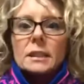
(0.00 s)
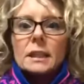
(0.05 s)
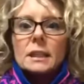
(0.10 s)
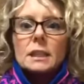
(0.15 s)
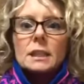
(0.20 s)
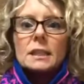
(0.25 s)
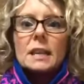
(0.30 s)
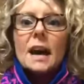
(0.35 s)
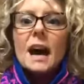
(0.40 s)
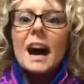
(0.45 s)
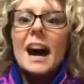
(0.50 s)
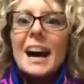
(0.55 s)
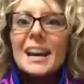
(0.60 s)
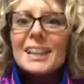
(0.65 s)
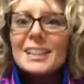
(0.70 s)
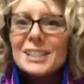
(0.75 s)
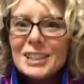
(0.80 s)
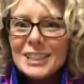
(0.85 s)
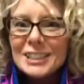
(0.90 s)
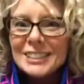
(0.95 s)
It's, hi
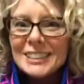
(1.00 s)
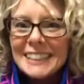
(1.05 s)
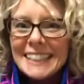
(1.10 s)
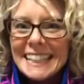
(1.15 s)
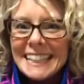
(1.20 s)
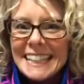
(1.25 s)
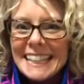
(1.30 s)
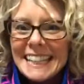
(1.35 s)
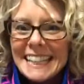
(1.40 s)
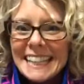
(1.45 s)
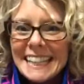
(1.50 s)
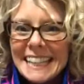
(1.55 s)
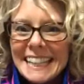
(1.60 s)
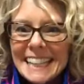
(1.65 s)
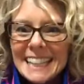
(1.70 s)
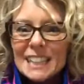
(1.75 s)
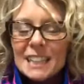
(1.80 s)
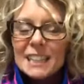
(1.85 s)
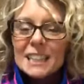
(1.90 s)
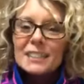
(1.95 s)
Shirley,
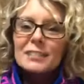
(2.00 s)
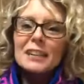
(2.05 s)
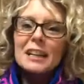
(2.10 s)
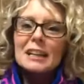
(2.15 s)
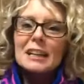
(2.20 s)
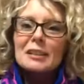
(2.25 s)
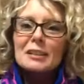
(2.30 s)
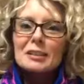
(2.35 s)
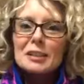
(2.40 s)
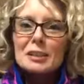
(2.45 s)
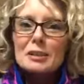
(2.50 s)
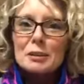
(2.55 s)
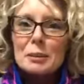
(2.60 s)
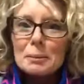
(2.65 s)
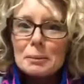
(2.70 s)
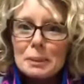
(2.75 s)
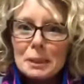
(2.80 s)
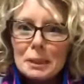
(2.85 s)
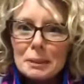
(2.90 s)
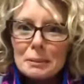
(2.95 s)
ready to learn a
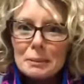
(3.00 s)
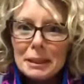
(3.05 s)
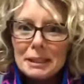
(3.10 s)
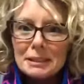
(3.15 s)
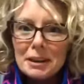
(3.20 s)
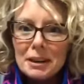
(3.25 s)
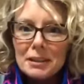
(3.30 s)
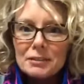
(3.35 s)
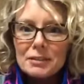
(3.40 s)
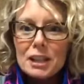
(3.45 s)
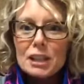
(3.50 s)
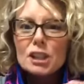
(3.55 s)
triple needle bind off?